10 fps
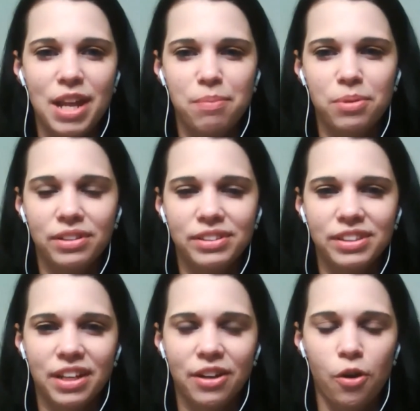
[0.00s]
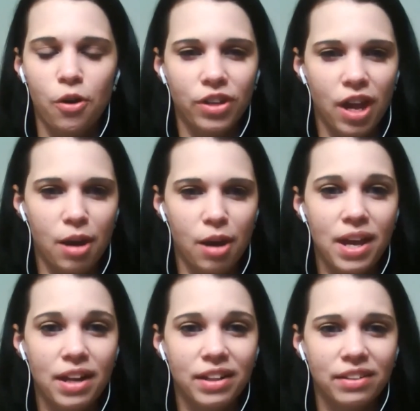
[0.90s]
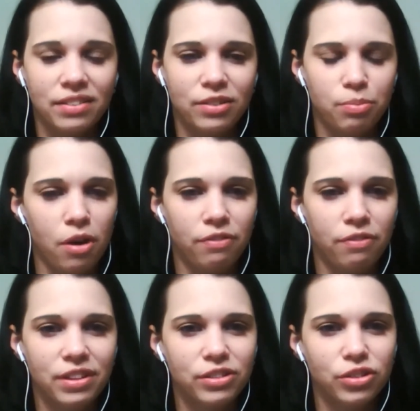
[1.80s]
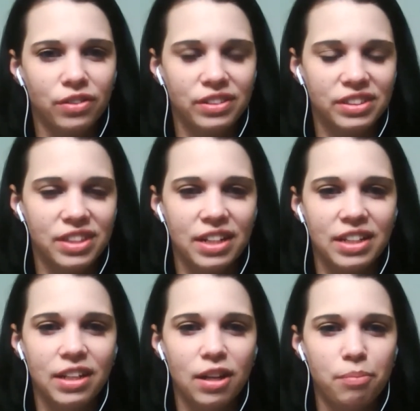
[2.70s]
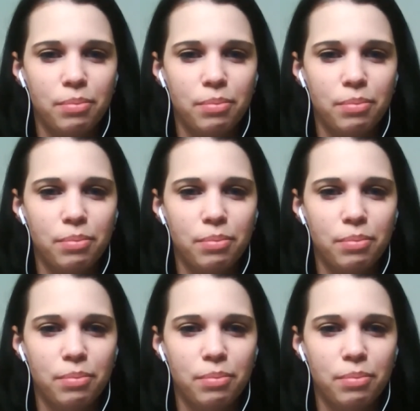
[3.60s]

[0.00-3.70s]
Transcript: able to overcome that against small fields over in Santa Anita.